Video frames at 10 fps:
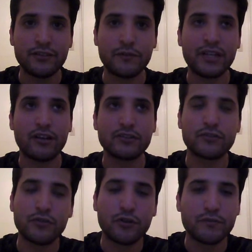You may
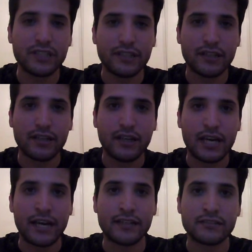also know me
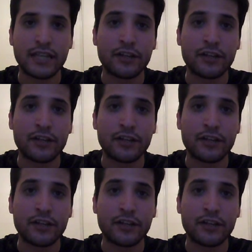as